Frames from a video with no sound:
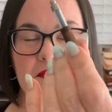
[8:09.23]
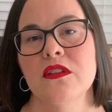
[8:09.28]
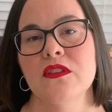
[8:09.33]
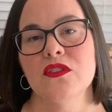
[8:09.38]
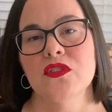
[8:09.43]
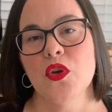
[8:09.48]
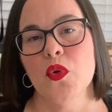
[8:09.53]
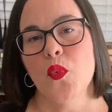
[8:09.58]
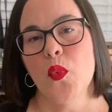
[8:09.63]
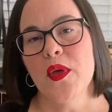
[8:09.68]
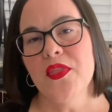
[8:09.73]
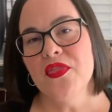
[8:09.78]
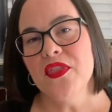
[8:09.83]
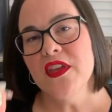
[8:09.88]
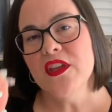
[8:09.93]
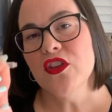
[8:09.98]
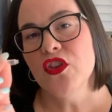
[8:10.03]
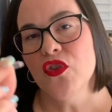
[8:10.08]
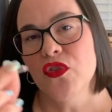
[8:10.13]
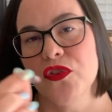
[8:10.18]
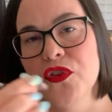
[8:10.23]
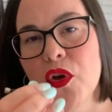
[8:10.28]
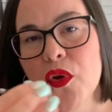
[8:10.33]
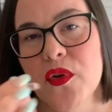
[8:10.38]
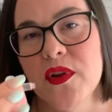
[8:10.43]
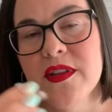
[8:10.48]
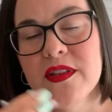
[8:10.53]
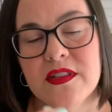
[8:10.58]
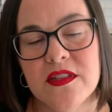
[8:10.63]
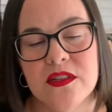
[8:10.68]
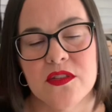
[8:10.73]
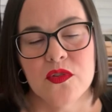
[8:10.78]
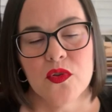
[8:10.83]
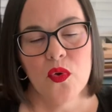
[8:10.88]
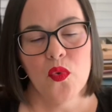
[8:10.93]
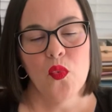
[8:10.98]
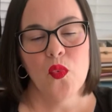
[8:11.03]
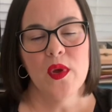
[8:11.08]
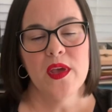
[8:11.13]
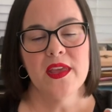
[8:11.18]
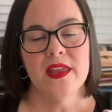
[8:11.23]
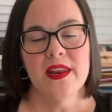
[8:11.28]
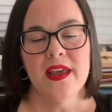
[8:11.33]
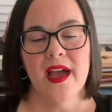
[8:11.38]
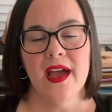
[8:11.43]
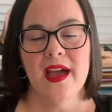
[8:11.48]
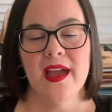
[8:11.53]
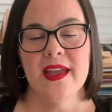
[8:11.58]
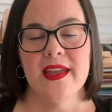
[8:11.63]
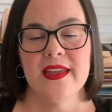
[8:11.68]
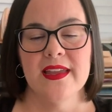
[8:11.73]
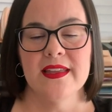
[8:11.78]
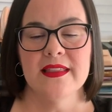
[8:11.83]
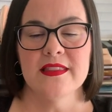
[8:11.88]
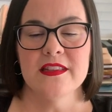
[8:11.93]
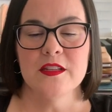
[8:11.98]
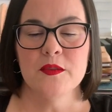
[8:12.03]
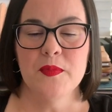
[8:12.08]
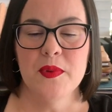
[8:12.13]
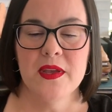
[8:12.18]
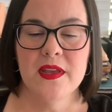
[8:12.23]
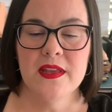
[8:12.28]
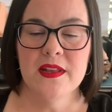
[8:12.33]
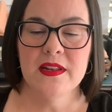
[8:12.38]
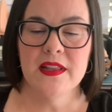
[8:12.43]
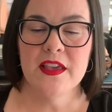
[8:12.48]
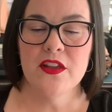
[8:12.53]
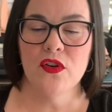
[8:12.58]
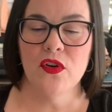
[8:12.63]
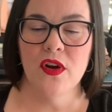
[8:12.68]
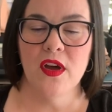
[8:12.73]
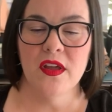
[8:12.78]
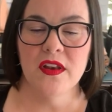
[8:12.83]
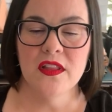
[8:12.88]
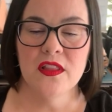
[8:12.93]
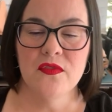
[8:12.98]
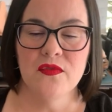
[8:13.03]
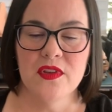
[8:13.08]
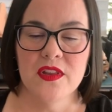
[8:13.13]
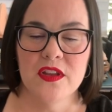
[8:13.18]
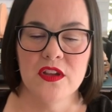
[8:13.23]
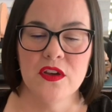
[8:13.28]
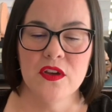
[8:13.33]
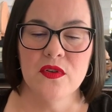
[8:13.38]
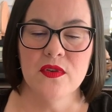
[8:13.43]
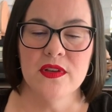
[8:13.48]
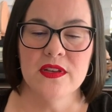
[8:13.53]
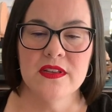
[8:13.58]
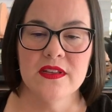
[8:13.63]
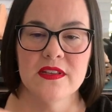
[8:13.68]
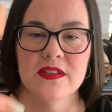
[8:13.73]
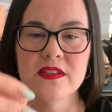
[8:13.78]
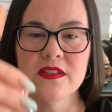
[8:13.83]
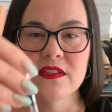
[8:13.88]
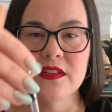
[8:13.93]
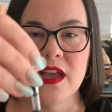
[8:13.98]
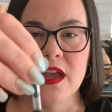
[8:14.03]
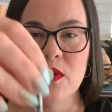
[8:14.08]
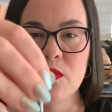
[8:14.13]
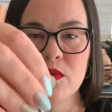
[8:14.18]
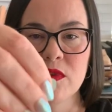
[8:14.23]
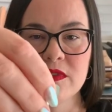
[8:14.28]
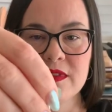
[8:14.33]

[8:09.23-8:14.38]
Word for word: So one thing you'll notice when I ink this pen later on in the video is I will